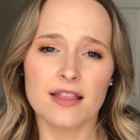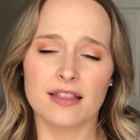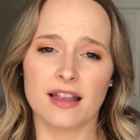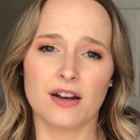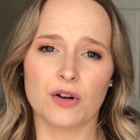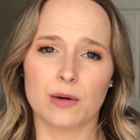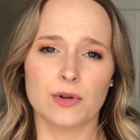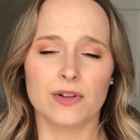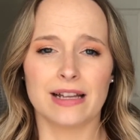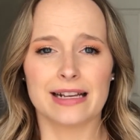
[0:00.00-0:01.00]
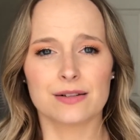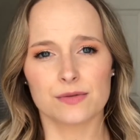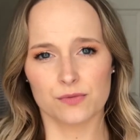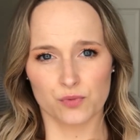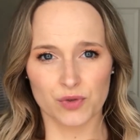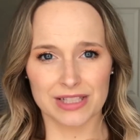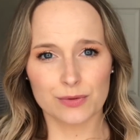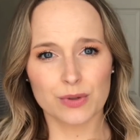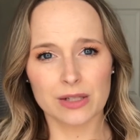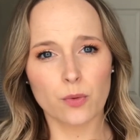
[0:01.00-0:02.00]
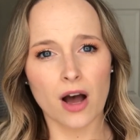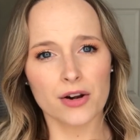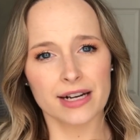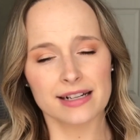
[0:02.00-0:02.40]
than a normal like really watery